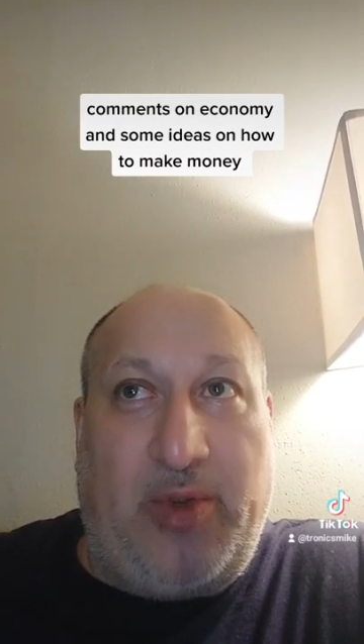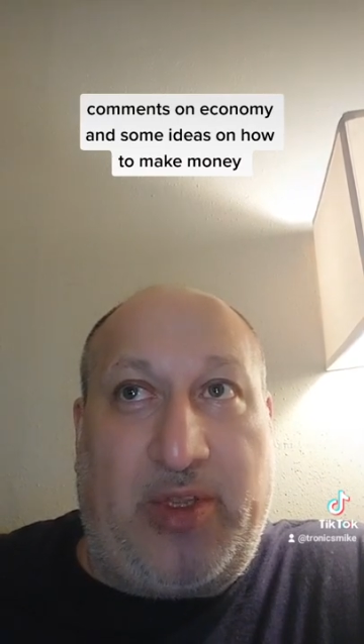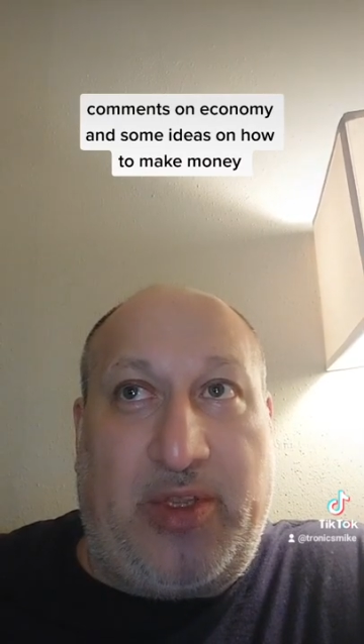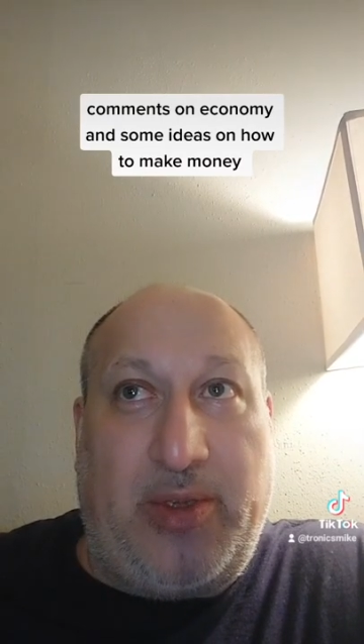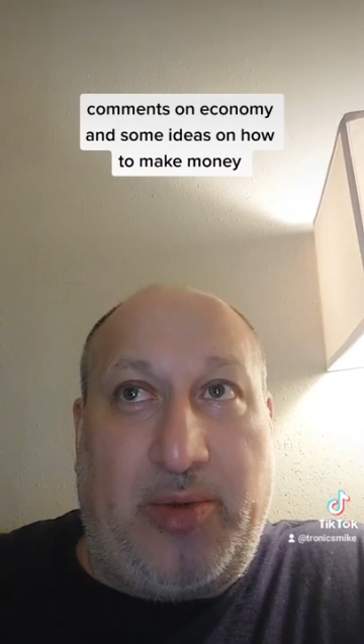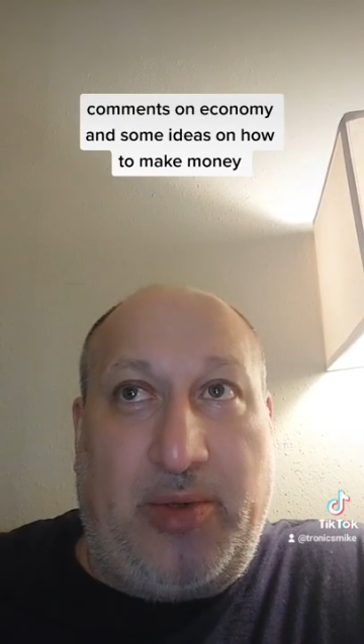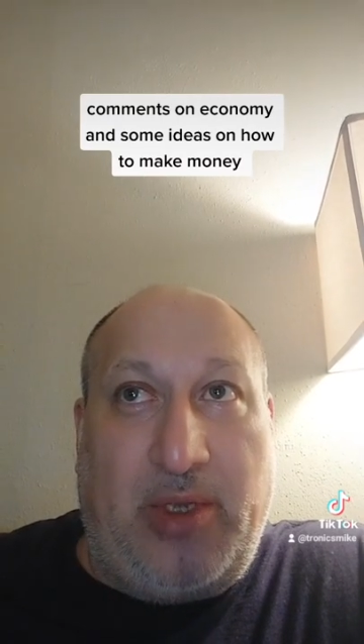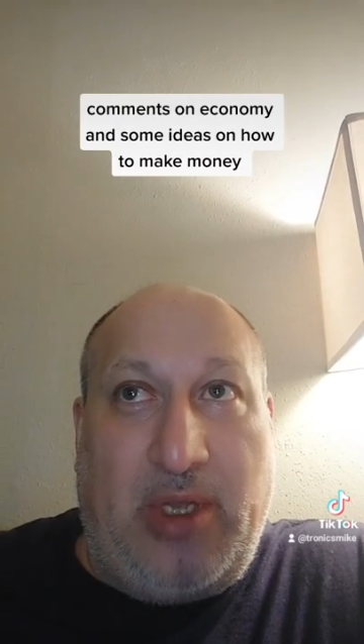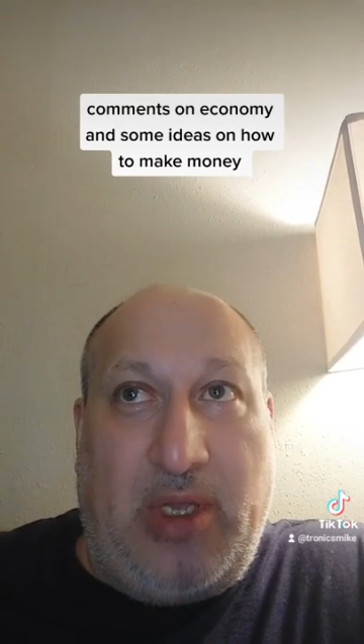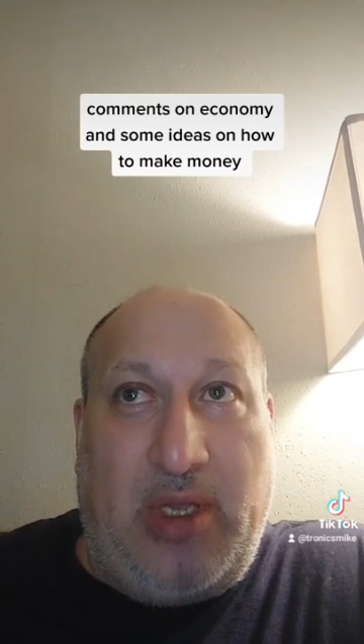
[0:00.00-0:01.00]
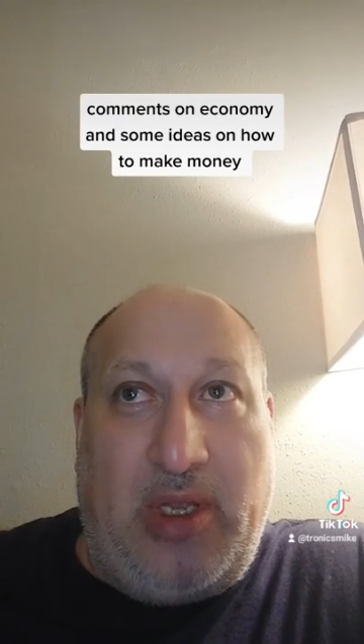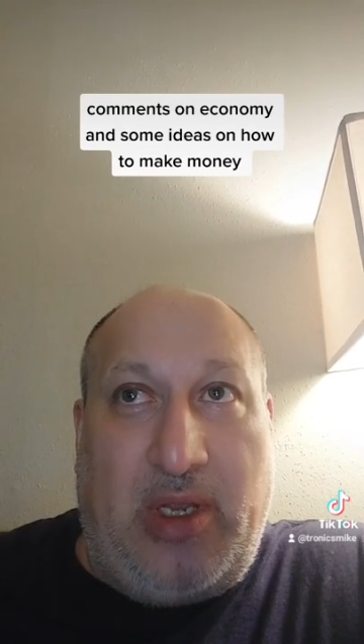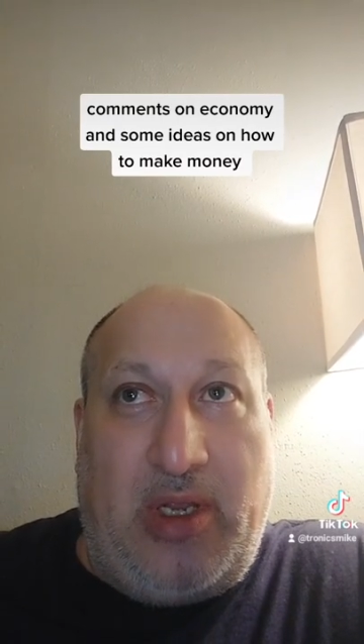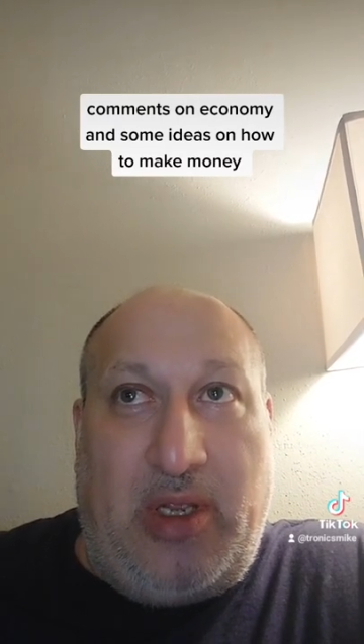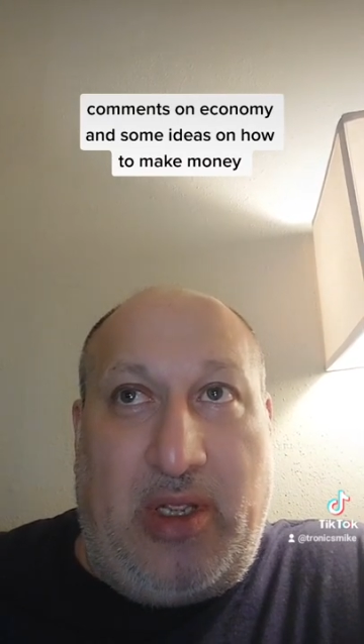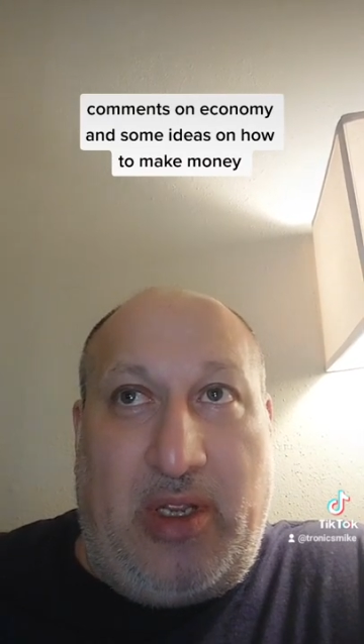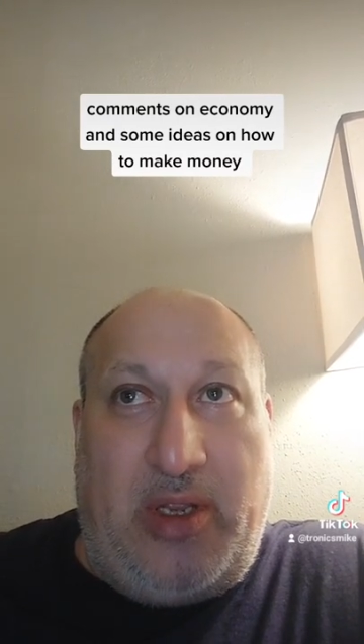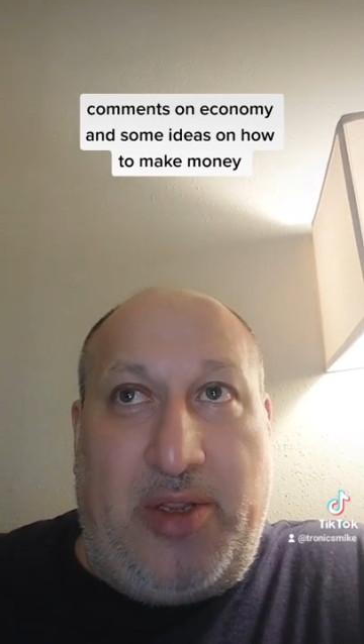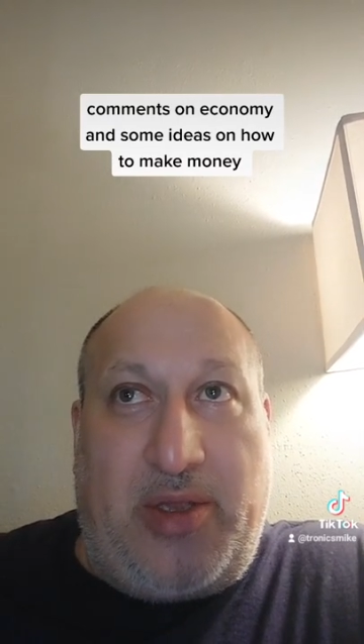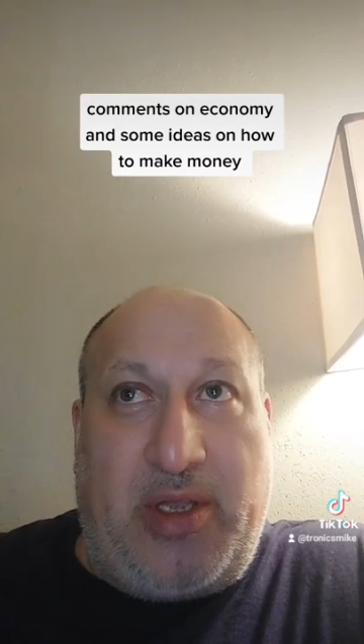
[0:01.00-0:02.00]
with you
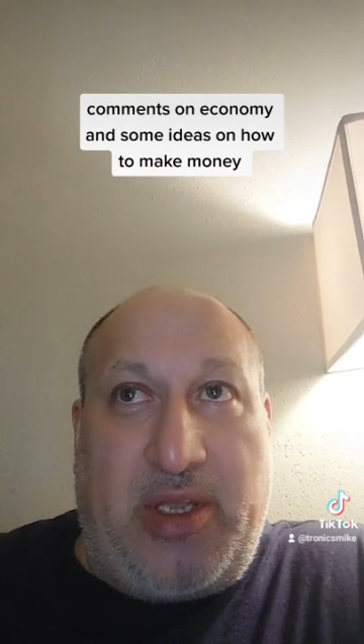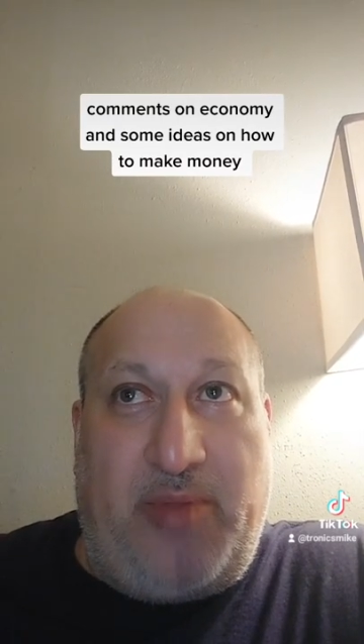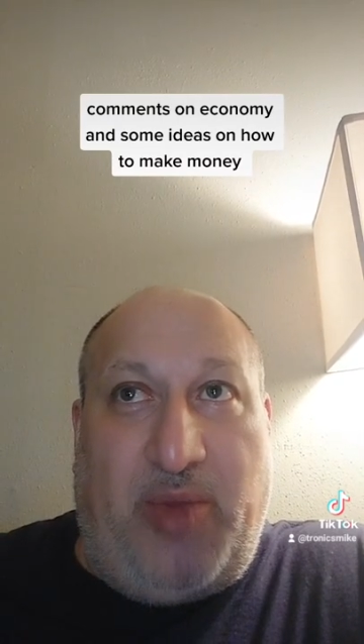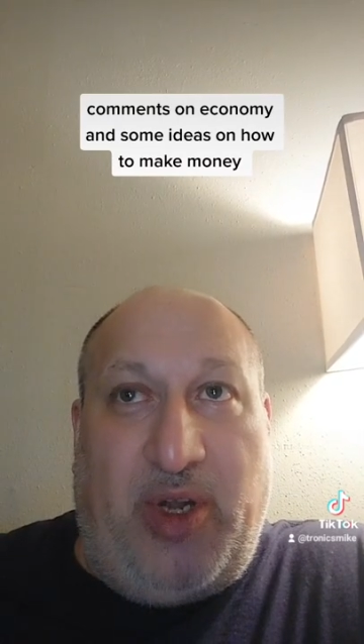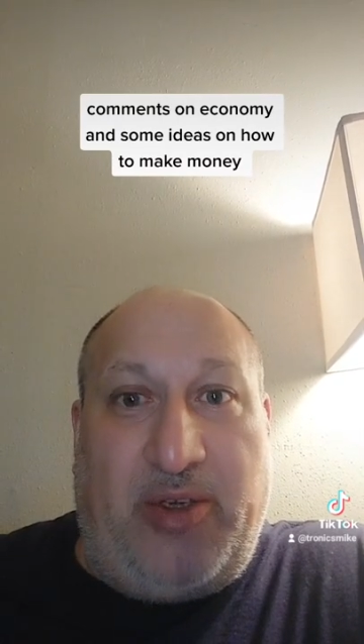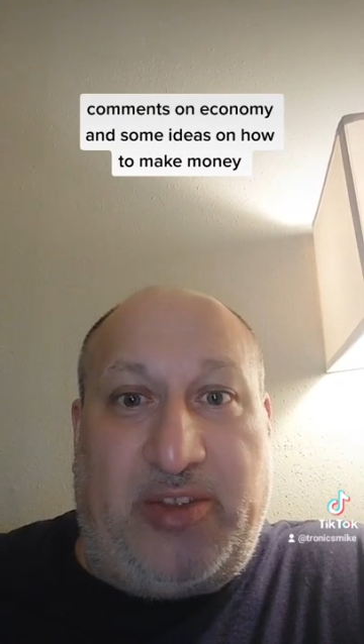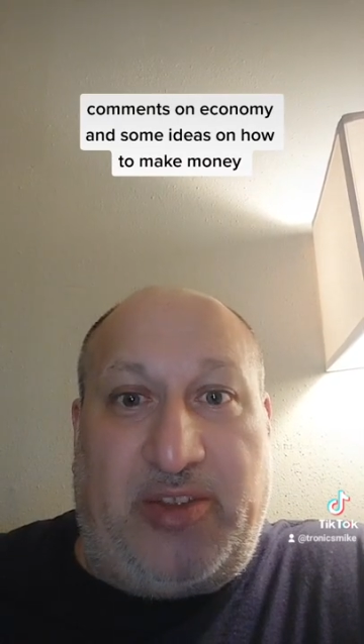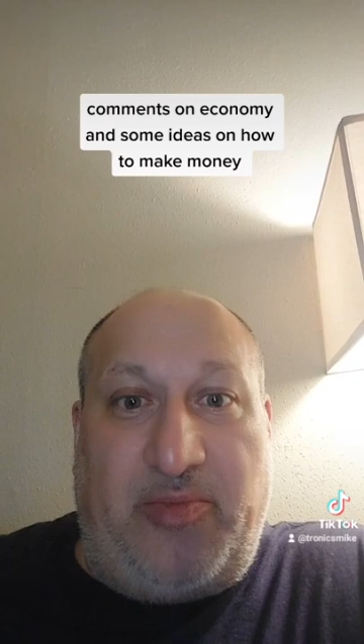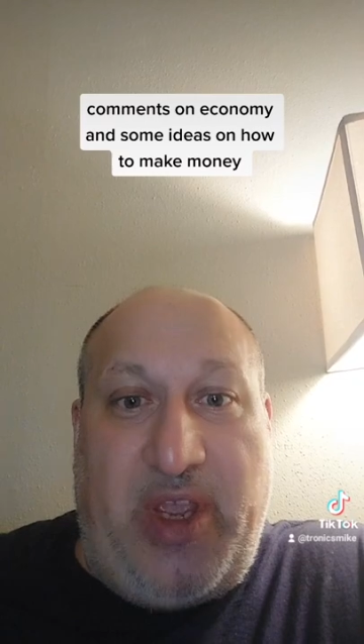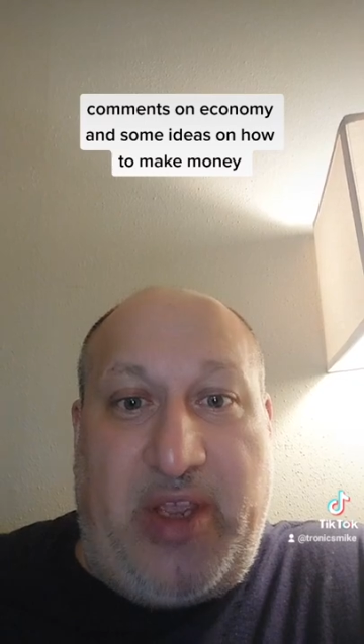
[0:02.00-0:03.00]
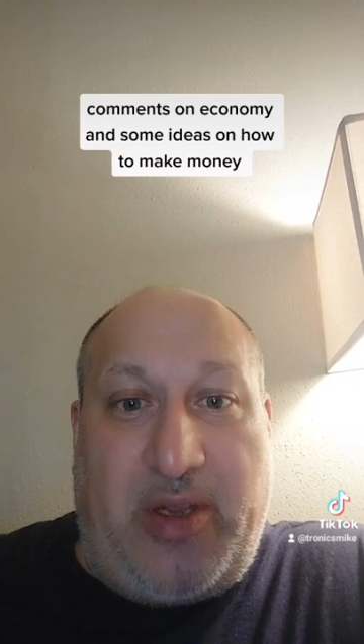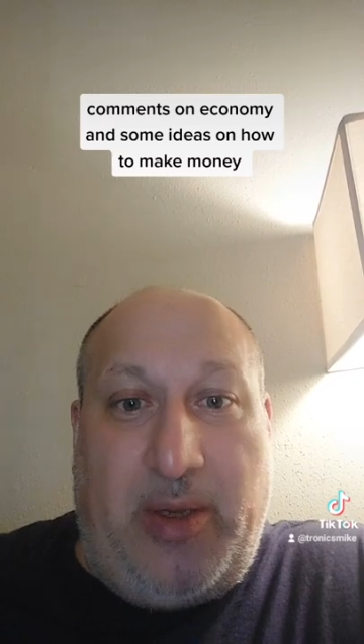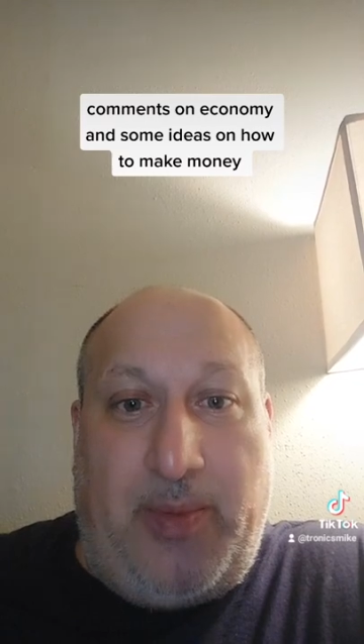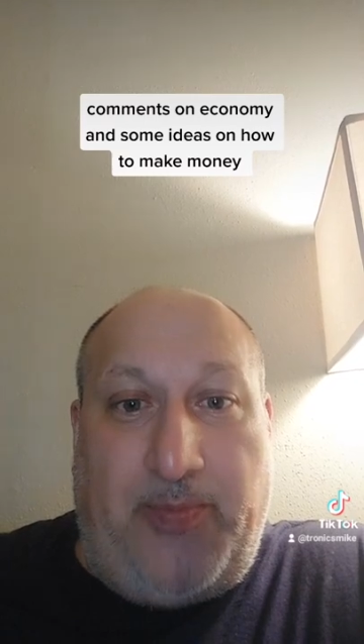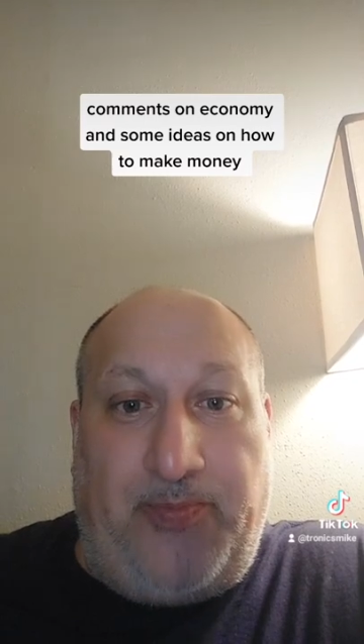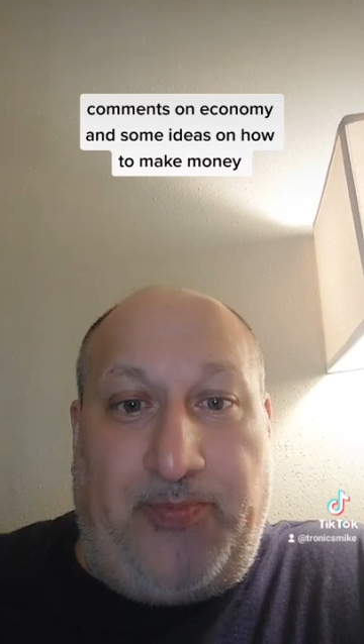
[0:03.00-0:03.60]
can get bundles of makeup